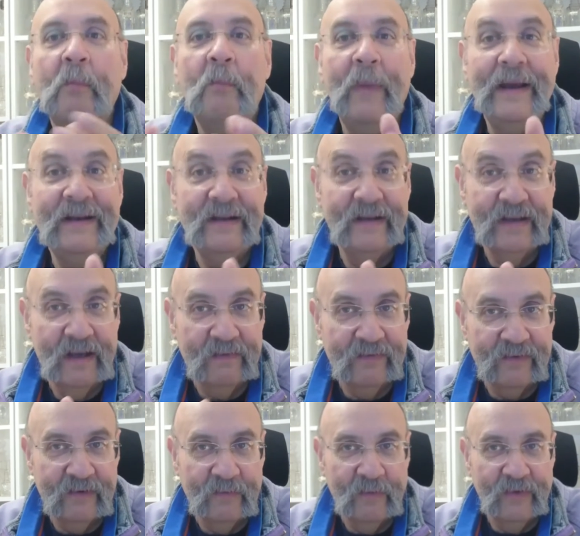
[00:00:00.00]
mainly
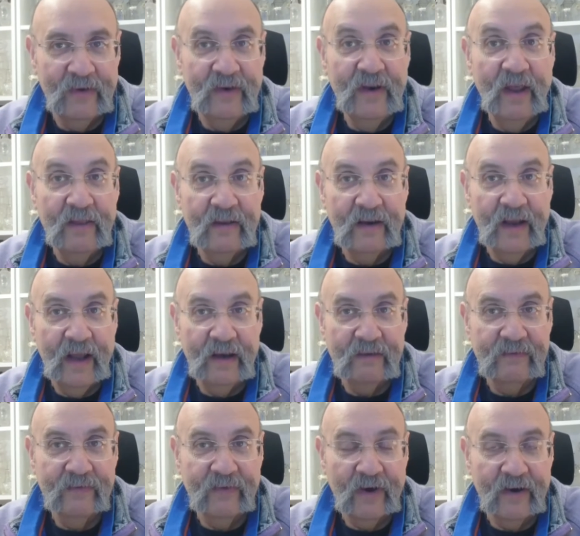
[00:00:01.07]
cover it with another layer
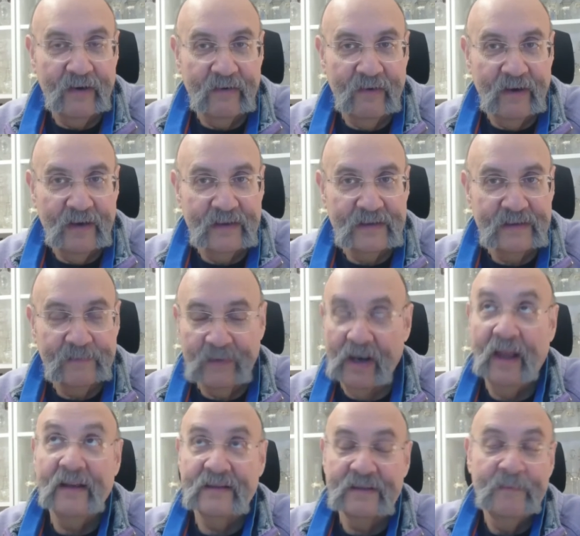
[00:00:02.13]
of
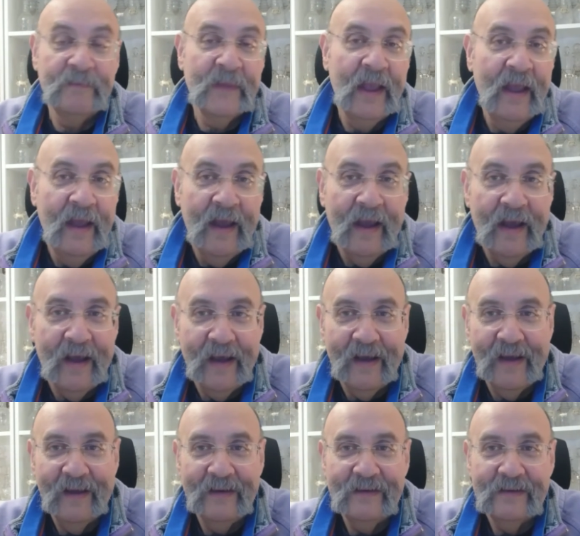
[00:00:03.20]
glass.
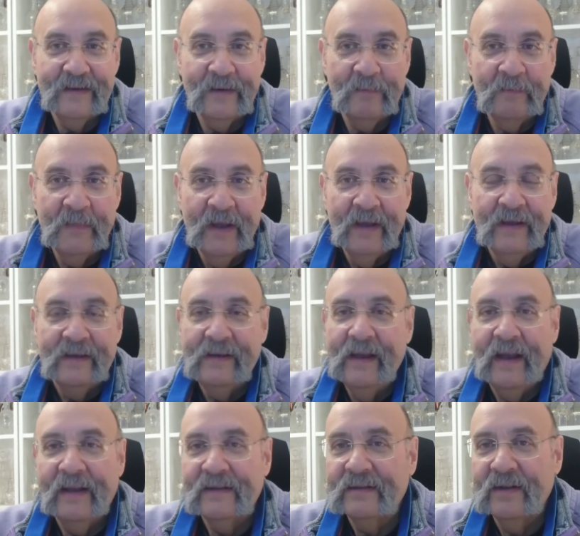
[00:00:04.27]
And
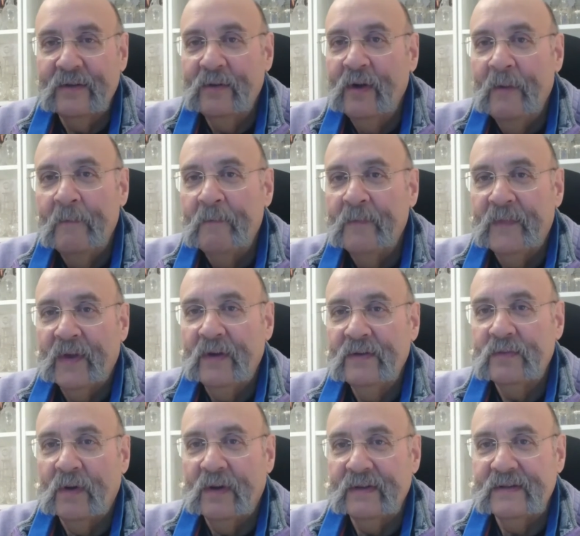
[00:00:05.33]
so
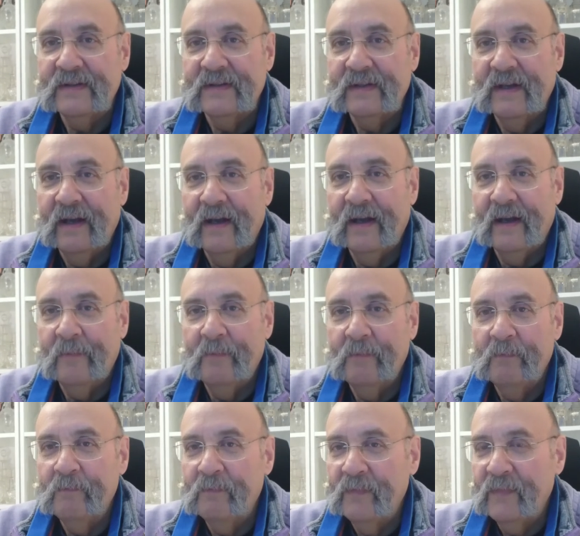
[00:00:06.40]
those ones,
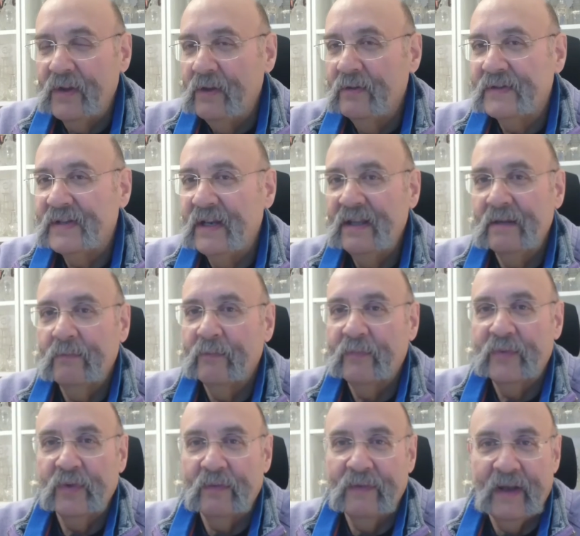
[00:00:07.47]
you see
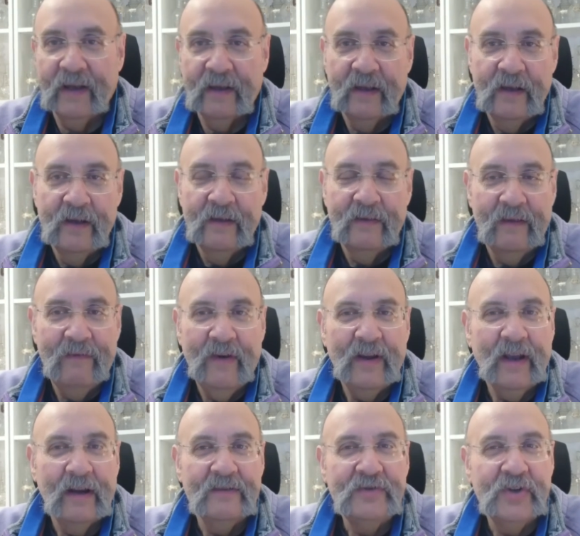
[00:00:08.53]
them sort of like they're very
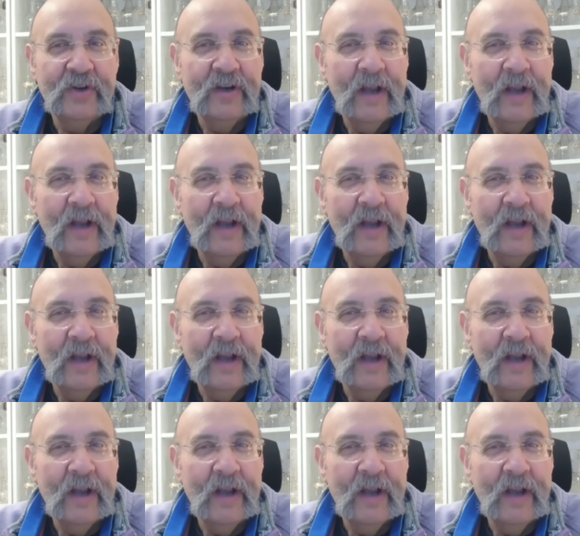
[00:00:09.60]
kind of